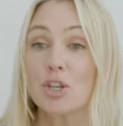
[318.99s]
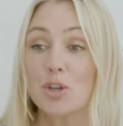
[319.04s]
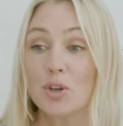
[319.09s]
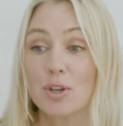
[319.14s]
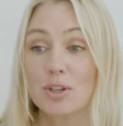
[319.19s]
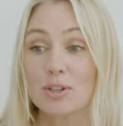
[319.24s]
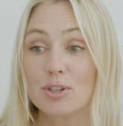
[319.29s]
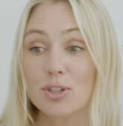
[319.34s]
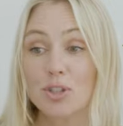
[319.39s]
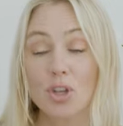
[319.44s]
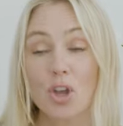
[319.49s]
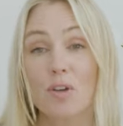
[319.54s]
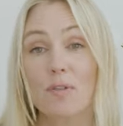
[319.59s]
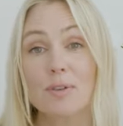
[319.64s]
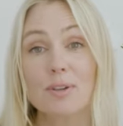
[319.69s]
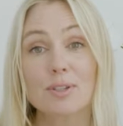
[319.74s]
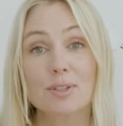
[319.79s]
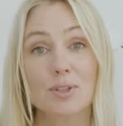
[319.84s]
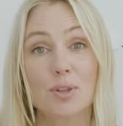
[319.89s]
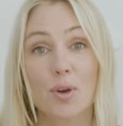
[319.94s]
you can
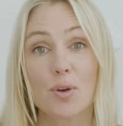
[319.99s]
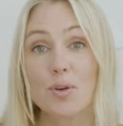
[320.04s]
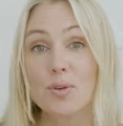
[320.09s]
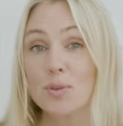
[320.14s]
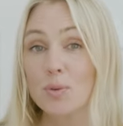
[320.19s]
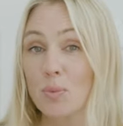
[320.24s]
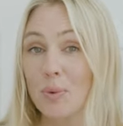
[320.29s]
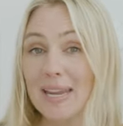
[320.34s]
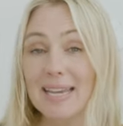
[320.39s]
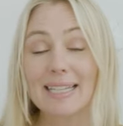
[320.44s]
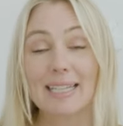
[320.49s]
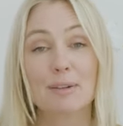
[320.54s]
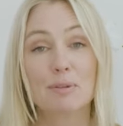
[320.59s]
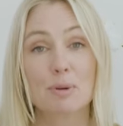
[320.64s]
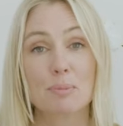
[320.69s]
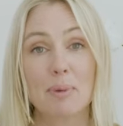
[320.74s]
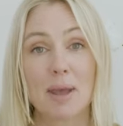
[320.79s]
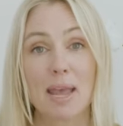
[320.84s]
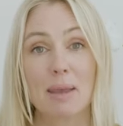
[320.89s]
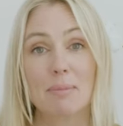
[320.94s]
service those weekly
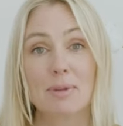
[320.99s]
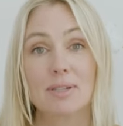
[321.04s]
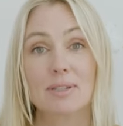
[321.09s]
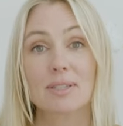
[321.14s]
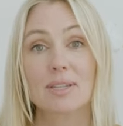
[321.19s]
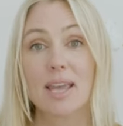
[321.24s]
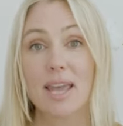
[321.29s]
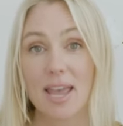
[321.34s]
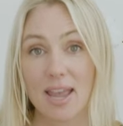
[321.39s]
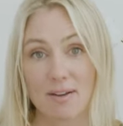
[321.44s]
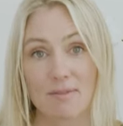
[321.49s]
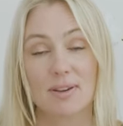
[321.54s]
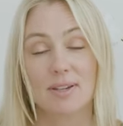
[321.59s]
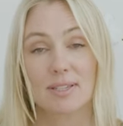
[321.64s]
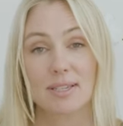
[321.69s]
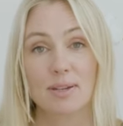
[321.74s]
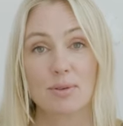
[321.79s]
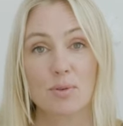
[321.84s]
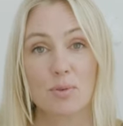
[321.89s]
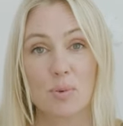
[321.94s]
repayments every
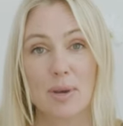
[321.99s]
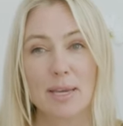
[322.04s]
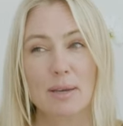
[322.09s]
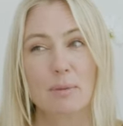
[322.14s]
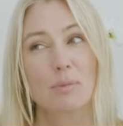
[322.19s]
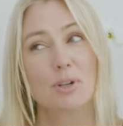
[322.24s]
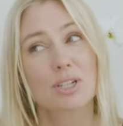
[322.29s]
single week,